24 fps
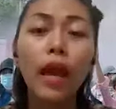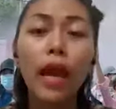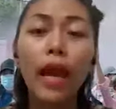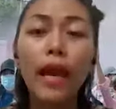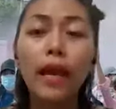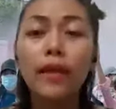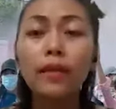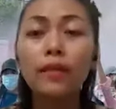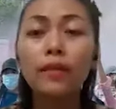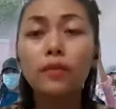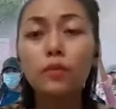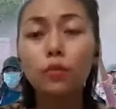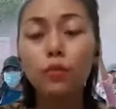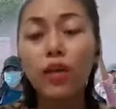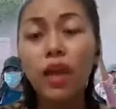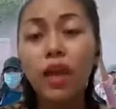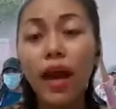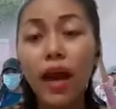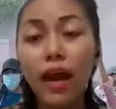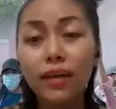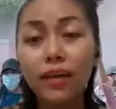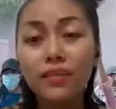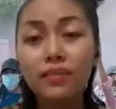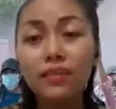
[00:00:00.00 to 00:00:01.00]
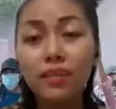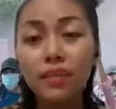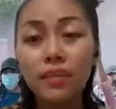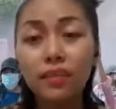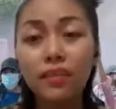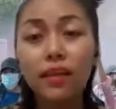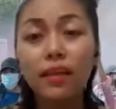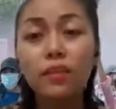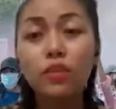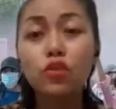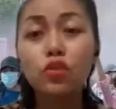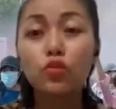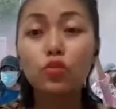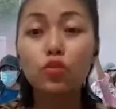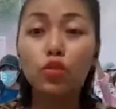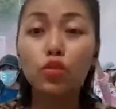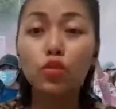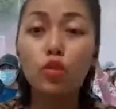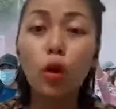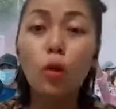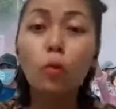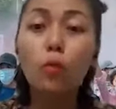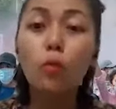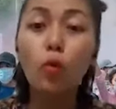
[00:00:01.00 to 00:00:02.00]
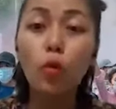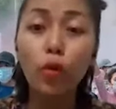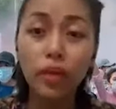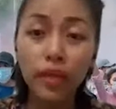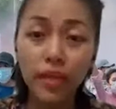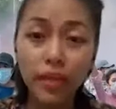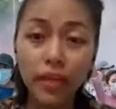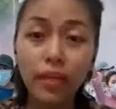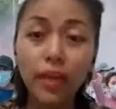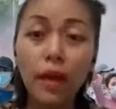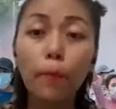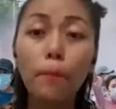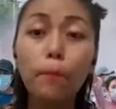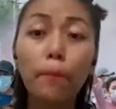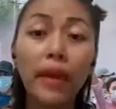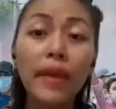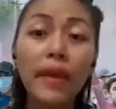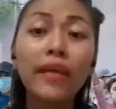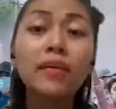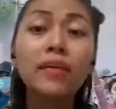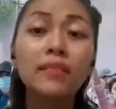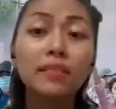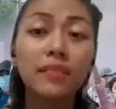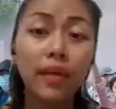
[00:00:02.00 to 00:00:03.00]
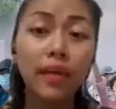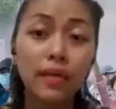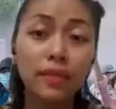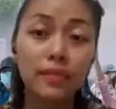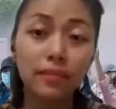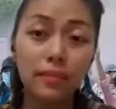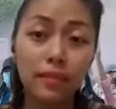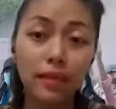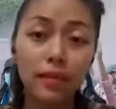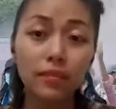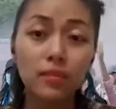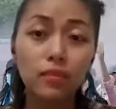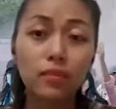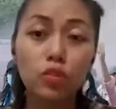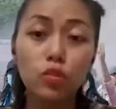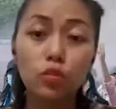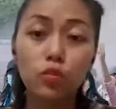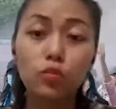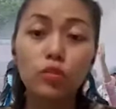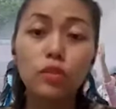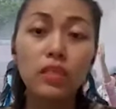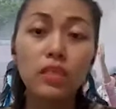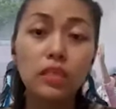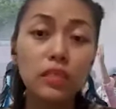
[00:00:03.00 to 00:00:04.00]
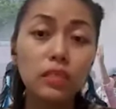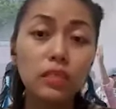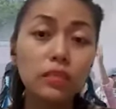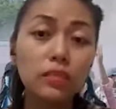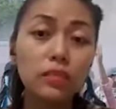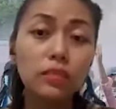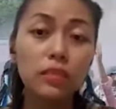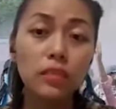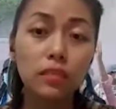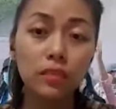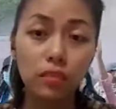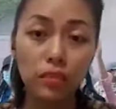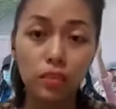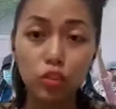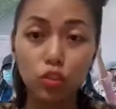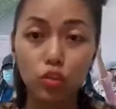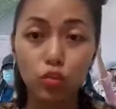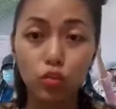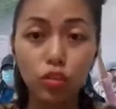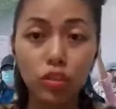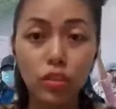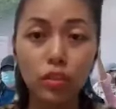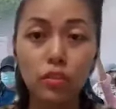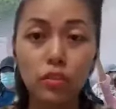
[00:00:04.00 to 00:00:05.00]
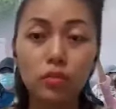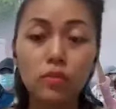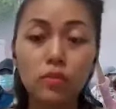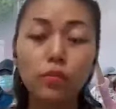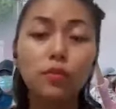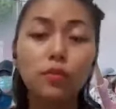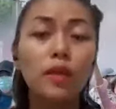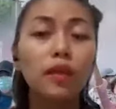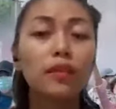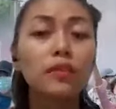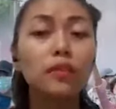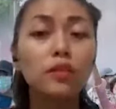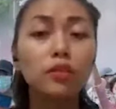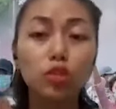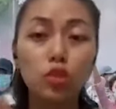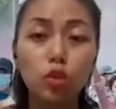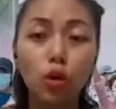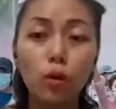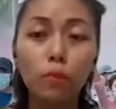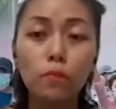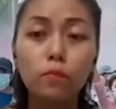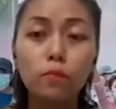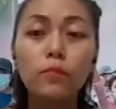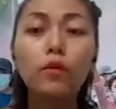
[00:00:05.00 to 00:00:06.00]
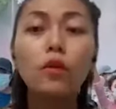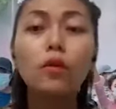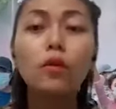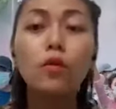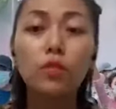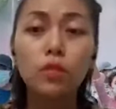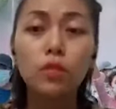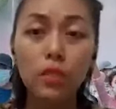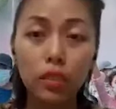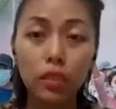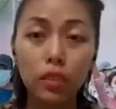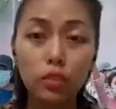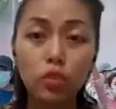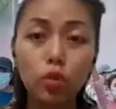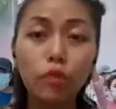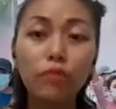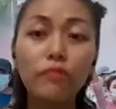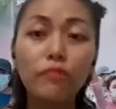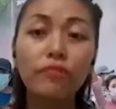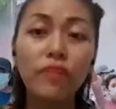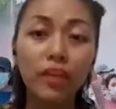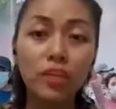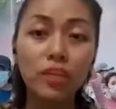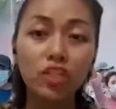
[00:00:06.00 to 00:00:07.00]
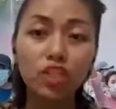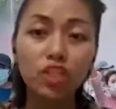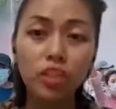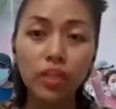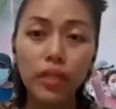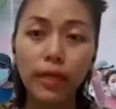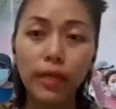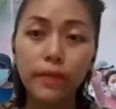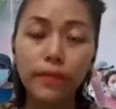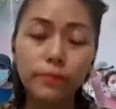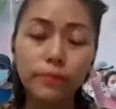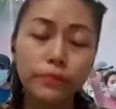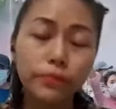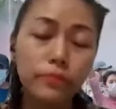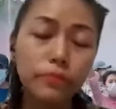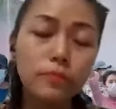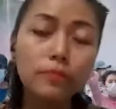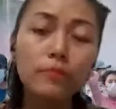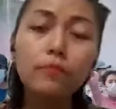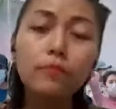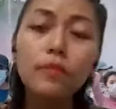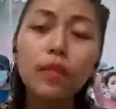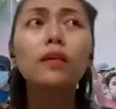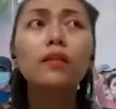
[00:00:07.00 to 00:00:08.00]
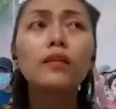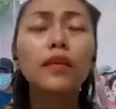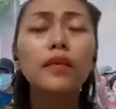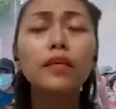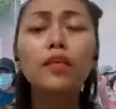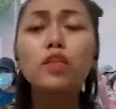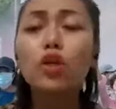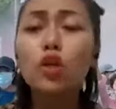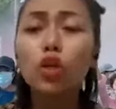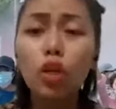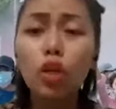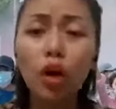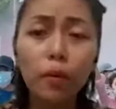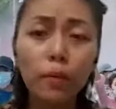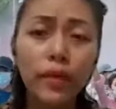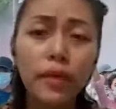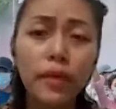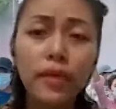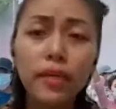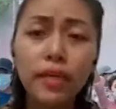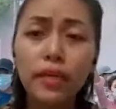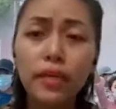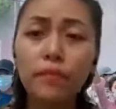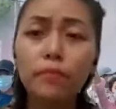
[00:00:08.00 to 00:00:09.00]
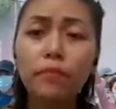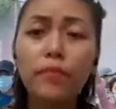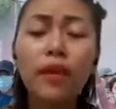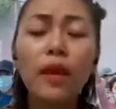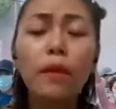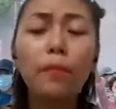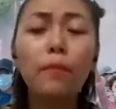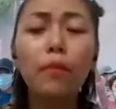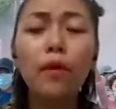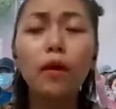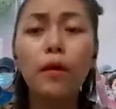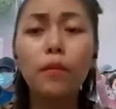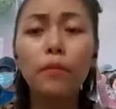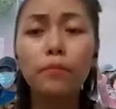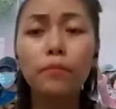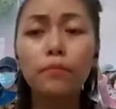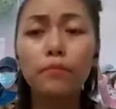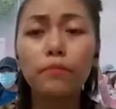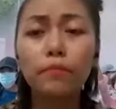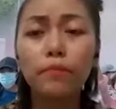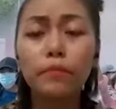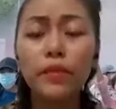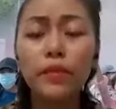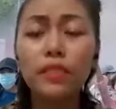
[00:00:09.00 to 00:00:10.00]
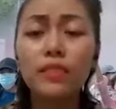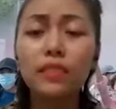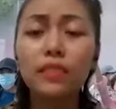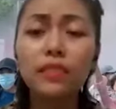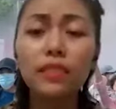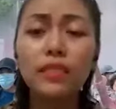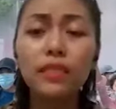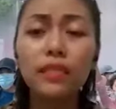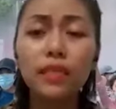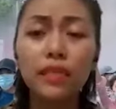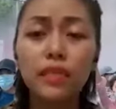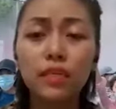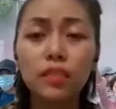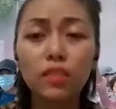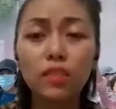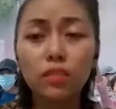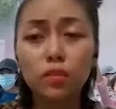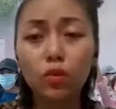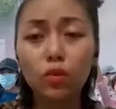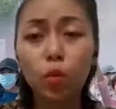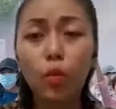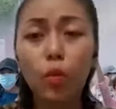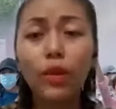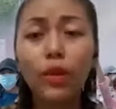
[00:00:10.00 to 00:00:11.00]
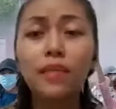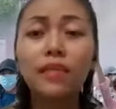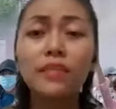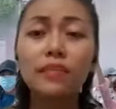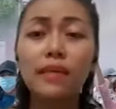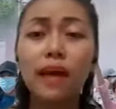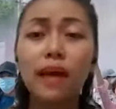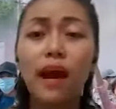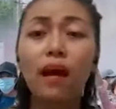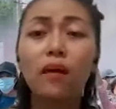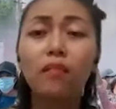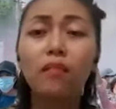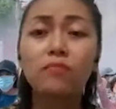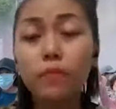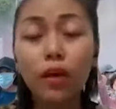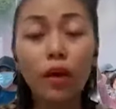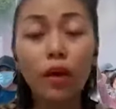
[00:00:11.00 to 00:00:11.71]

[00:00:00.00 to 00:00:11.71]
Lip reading: And we are asking them to stop working and paying taxes to these institutions so that they stop functioning. The economy in Myanmar basically is going down.